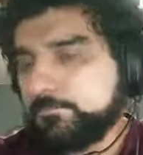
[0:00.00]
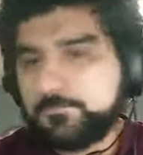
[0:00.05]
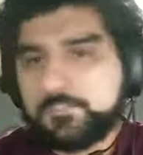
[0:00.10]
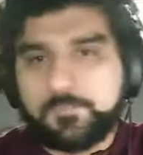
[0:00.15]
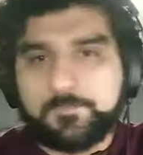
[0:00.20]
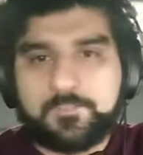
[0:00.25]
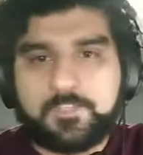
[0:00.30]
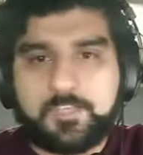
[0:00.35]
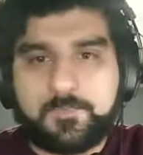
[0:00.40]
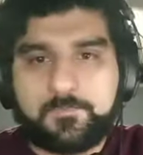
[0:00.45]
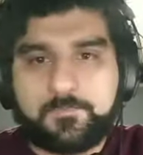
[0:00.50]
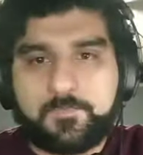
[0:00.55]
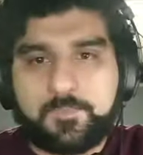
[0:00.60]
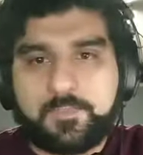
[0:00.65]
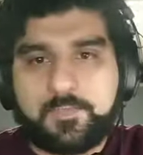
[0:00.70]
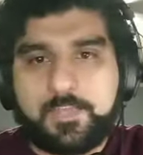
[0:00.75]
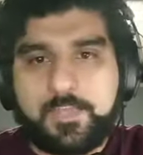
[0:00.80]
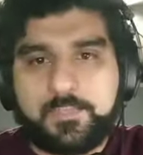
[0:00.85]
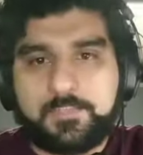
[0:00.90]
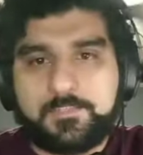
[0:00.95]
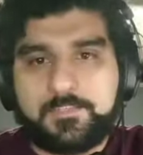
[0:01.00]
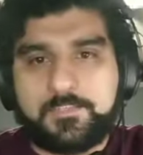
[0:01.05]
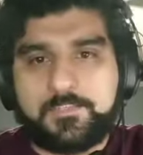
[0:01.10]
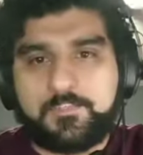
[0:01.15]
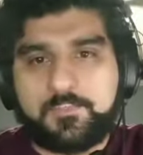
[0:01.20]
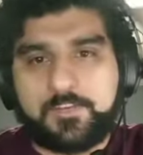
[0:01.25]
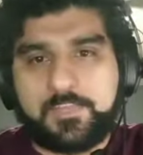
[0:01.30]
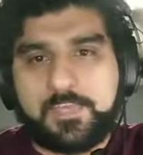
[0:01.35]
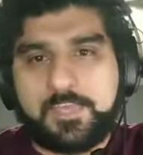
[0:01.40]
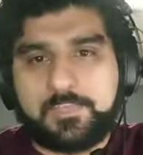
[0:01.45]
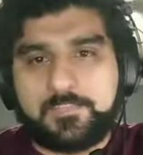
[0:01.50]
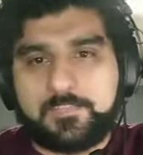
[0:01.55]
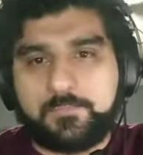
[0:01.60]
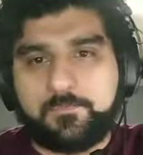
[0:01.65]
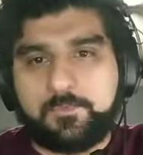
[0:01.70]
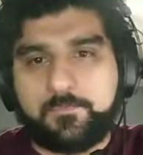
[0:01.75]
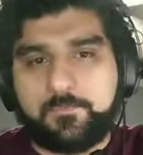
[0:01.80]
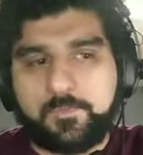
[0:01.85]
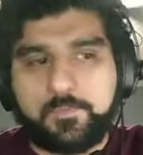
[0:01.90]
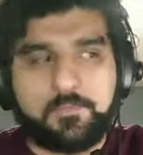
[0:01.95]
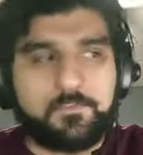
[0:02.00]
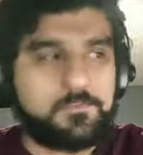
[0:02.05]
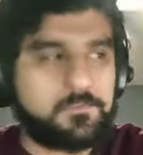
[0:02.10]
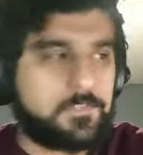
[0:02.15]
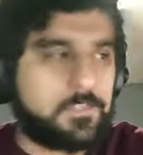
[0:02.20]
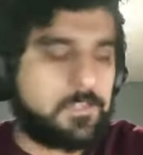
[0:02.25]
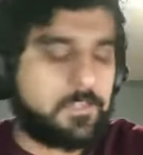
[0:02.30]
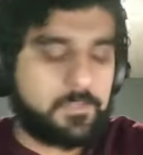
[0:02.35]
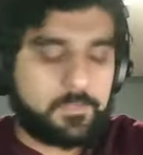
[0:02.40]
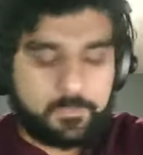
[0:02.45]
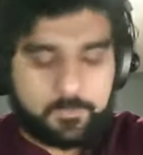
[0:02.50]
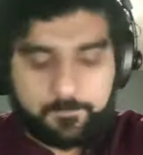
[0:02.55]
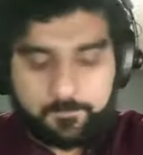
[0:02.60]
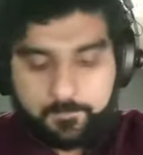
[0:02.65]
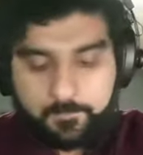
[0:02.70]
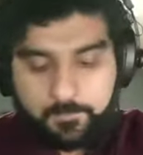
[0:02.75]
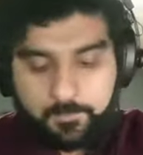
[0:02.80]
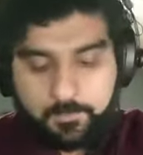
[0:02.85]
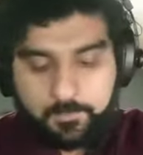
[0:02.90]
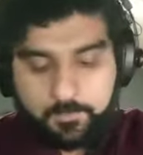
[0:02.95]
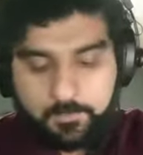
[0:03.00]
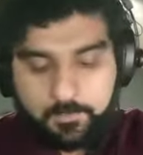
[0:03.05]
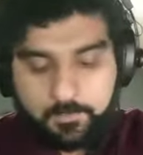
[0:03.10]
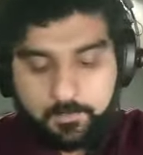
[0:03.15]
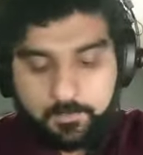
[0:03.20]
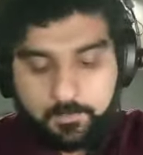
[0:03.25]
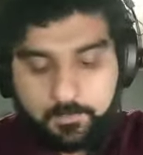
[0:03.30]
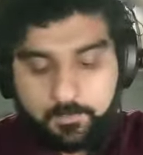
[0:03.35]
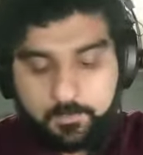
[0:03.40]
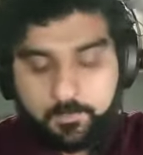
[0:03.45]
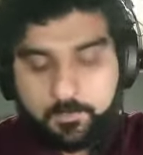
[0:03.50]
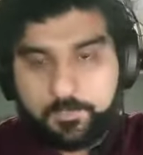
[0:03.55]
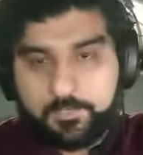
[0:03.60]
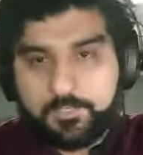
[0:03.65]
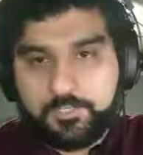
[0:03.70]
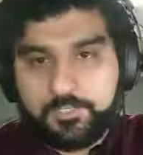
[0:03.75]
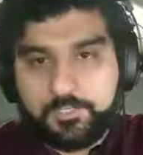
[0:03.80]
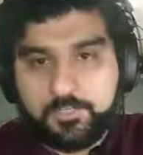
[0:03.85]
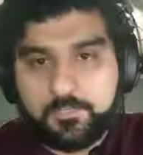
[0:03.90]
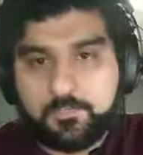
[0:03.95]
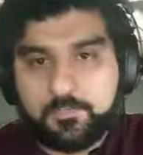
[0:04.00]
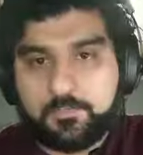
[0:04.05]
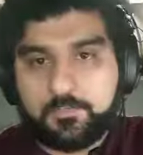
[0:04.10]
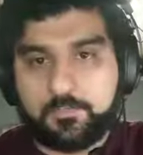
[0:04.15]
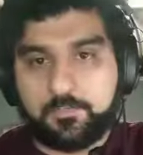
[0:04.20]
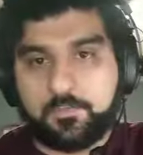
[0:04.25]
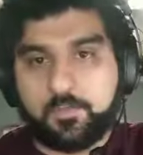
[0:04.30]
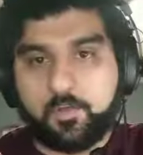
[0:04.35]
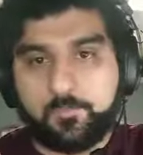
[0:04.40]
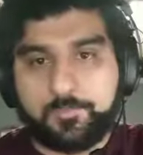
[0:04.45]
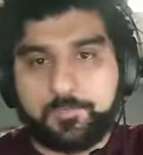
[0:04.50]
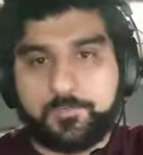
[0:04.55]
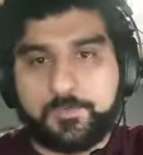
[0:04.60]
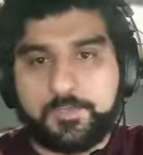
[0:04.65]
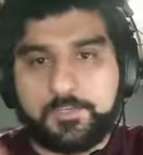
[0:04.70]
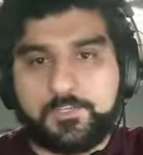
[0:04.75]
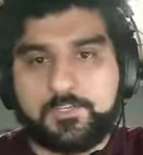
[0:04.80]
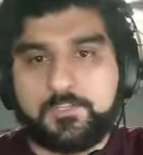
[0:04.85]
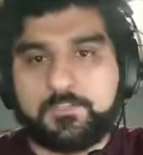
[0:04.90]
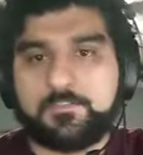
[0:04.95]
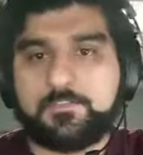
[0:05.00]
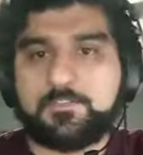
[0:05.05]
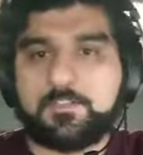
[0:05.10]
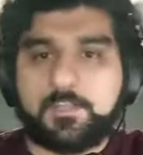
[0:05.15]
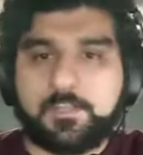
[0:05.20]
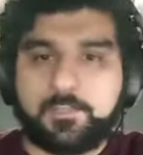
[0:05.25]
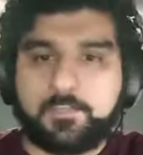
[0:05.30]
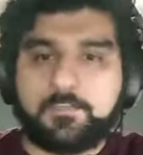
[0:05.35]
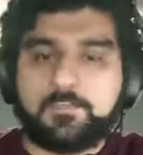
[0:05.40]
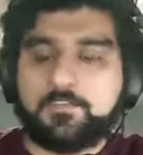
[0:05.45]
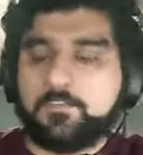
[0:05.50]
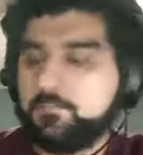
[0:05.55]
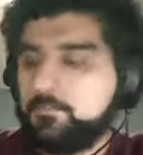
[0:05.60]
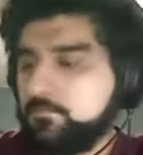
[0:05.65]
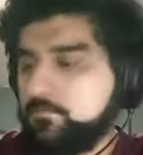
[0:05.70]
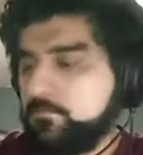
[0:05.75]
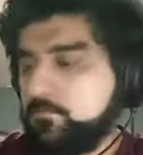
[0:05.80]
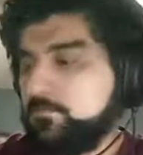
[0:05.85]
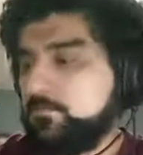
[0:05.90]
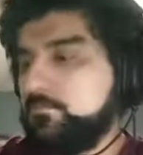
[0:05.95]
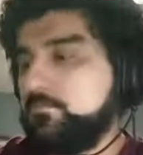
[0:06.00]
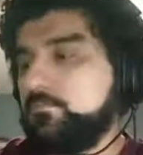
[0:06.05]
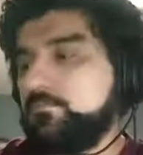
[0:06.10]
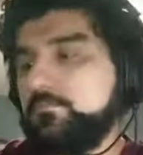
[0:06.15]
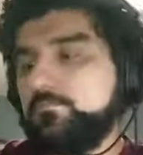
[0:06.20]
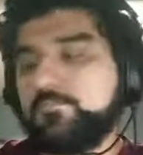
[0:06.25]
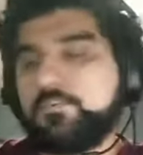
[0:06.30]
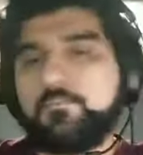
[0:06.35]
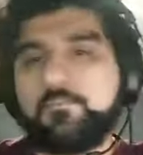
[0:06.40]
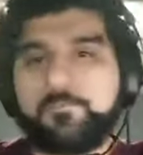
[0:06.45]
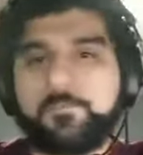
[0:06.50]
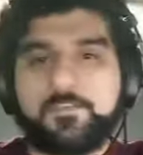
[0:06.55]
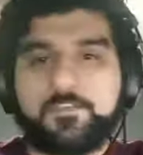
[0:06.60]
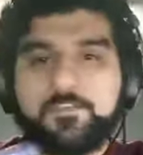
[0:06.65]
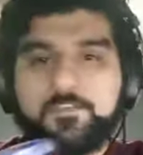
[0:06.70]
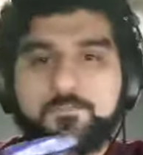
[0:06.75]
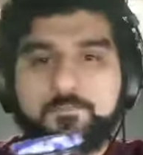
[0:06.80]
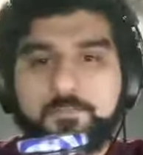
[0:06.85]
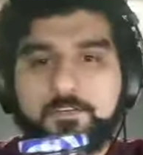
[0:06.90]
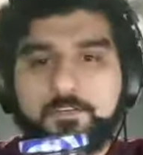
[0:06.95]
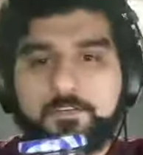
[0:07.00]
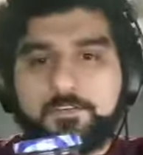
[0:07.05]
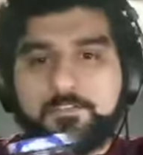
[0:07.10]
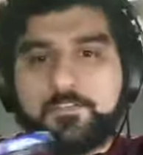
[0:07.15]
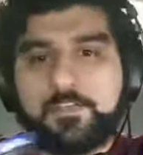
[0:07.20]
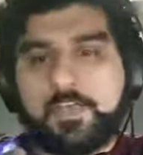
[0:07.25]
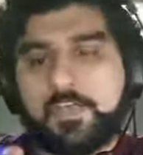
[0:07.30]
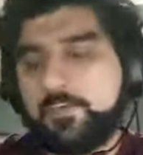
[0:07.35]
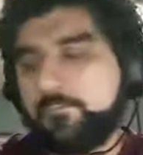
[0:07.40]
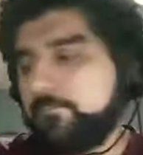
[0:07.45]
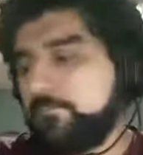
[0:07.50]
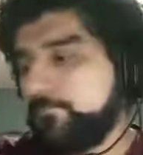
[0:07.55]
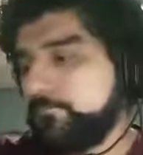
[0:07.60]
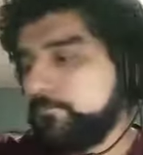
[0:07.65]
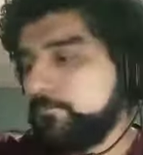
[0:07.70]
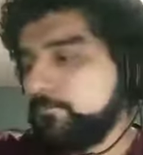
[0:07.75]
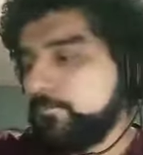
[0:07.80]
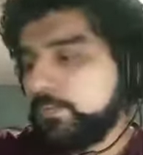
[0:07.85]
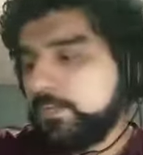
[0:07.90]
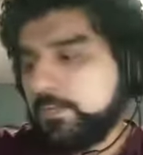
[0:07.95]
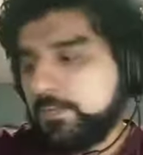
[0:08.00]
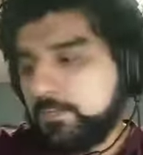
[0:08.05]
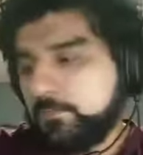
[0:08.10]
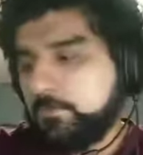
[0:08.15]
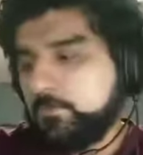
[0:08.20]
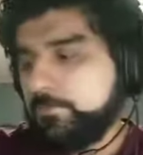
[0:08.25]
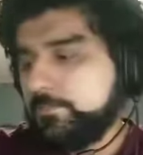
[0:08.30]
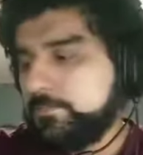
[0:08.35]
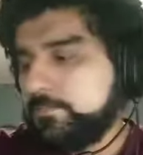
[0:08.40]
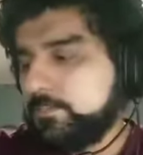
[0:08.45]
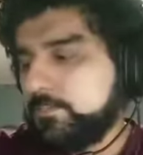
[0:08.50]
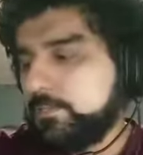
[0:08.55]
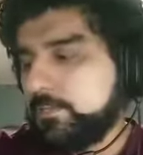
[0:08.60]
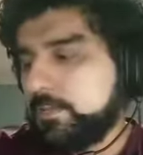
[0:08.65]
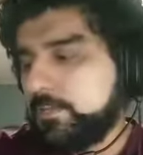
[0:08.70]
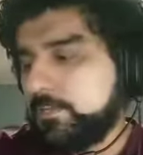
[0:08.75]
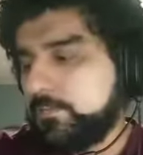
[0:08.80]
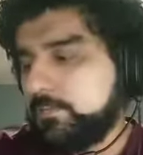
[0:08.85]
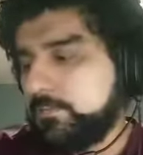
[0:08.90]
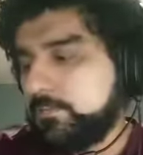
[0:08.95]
sometimes we can add citric acid when we use like large operations like probably smokers have, and then we will see that in